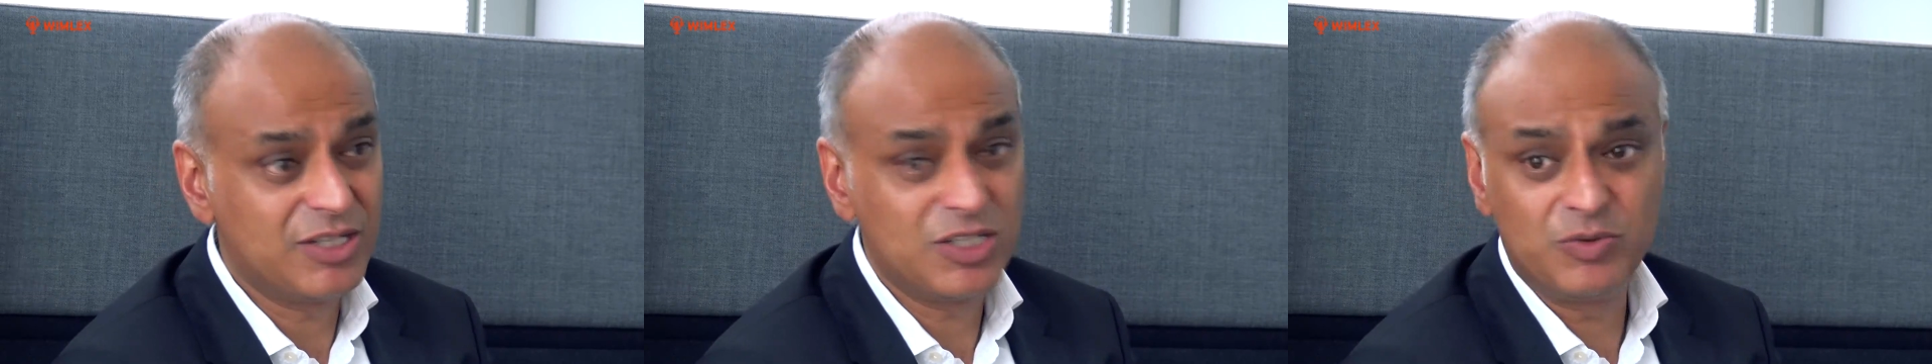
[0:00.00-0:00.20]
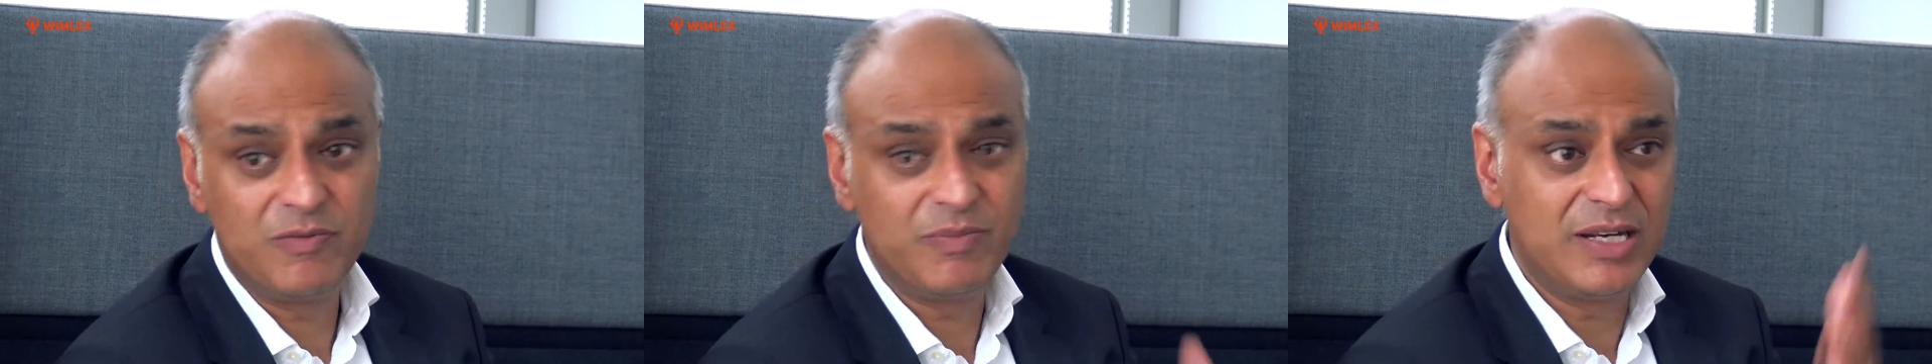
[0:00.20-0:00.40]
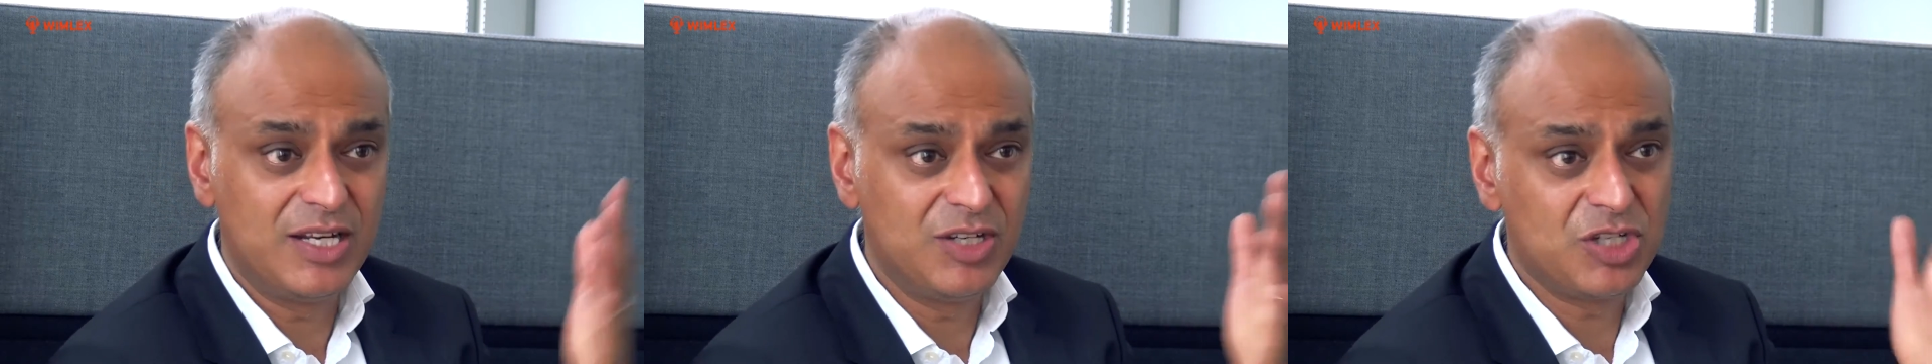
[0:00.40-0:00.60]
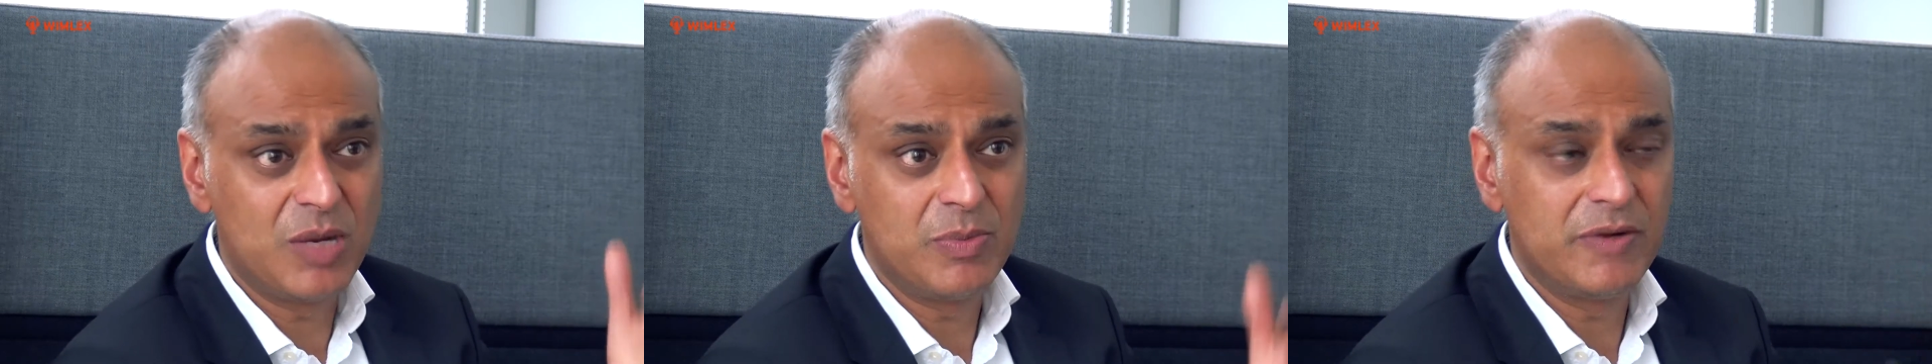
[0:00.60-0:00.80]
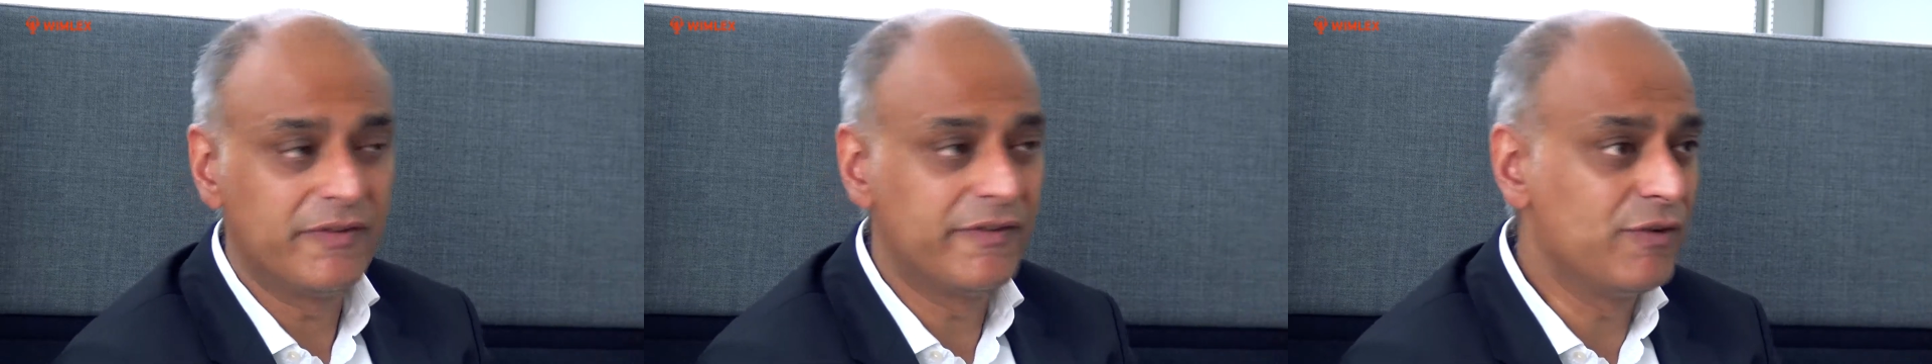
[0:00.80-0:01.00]
because we've been in
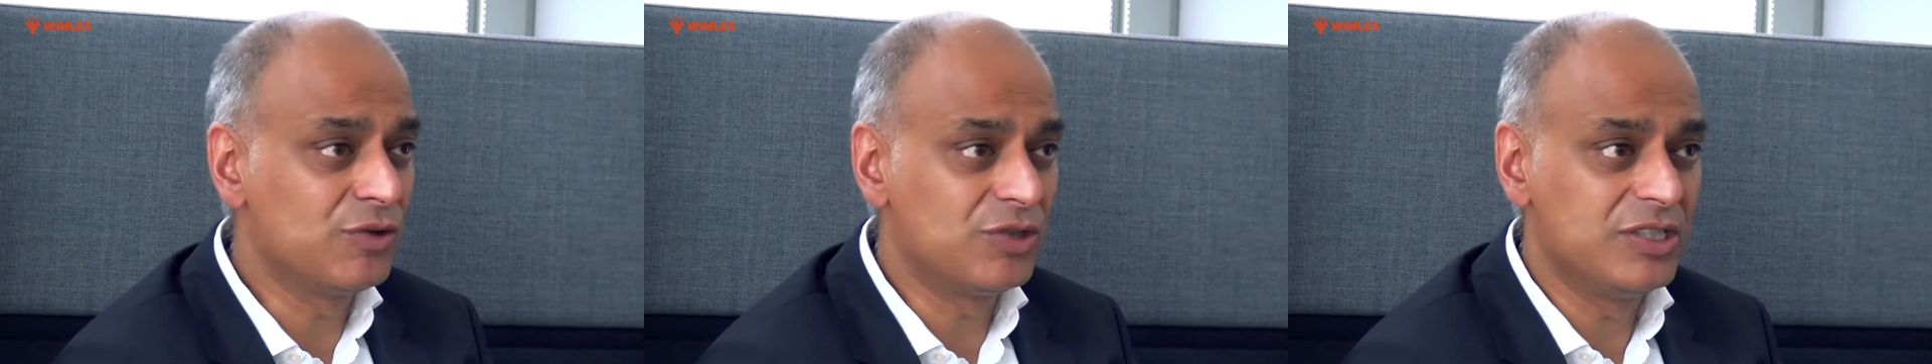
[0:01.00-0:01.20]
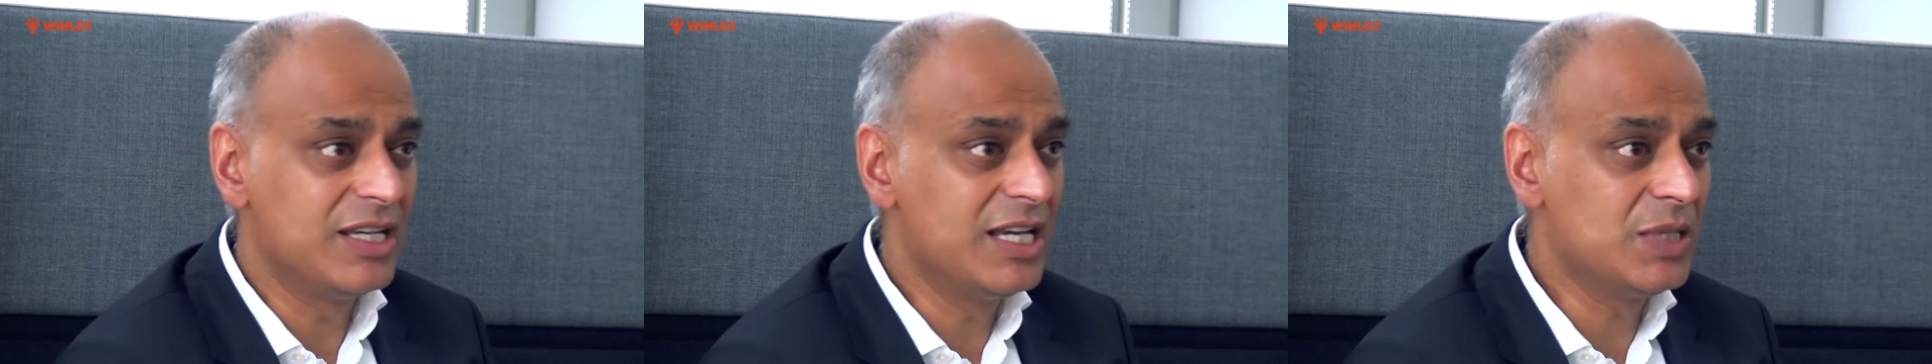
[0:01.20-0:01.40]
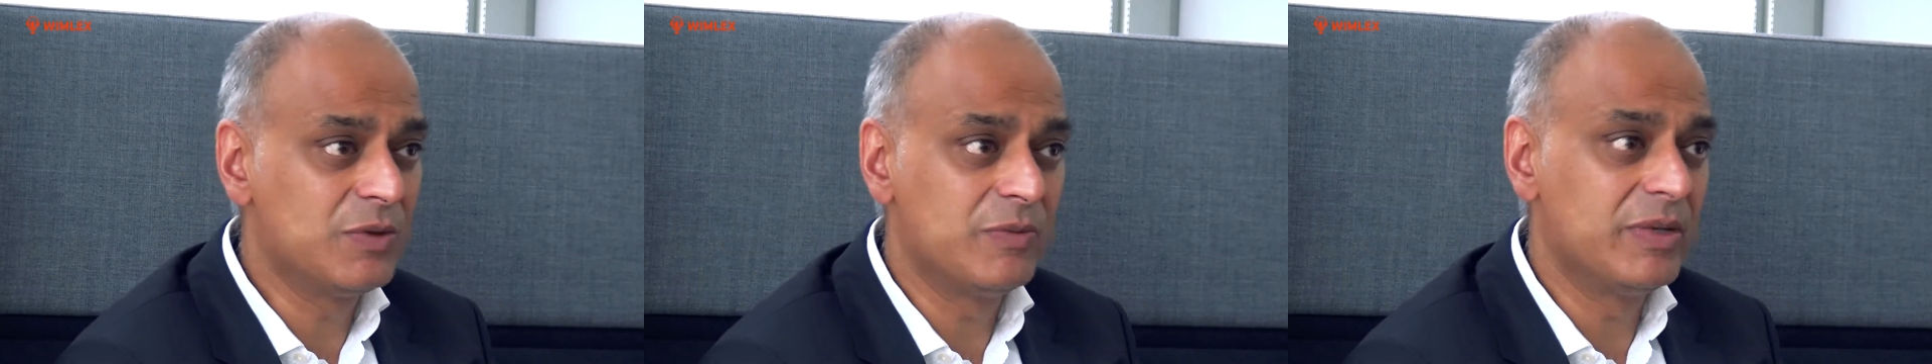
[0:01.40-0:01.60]
Germany for 40 years.